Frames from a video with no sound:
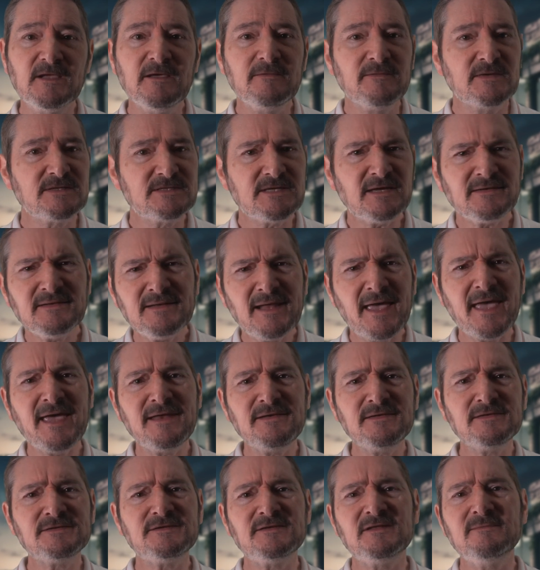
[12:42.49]
the sudden
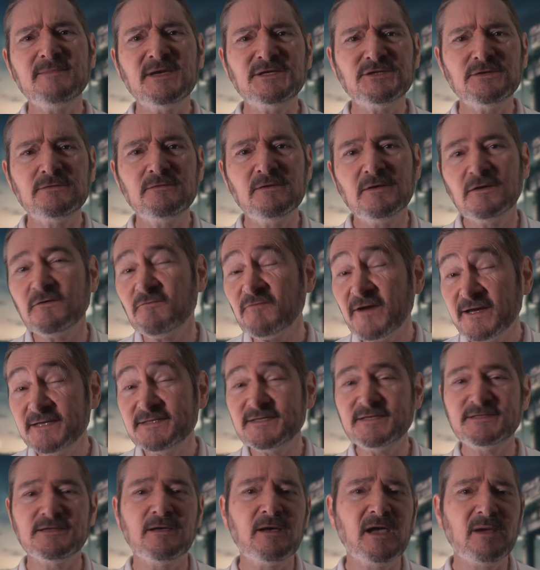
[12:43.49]
end to the mission
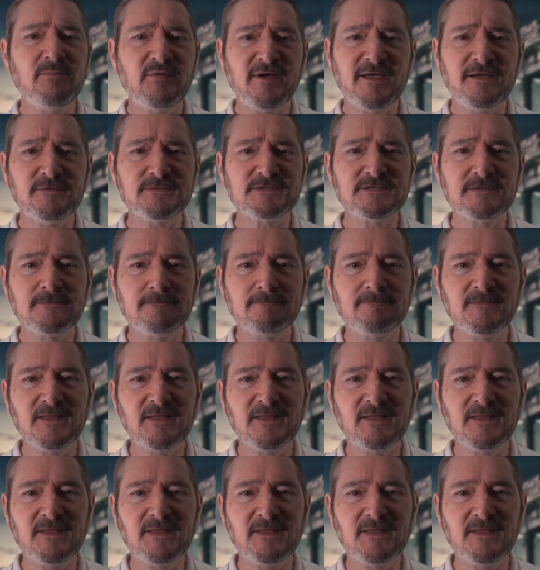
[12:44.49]
raises eyebrows.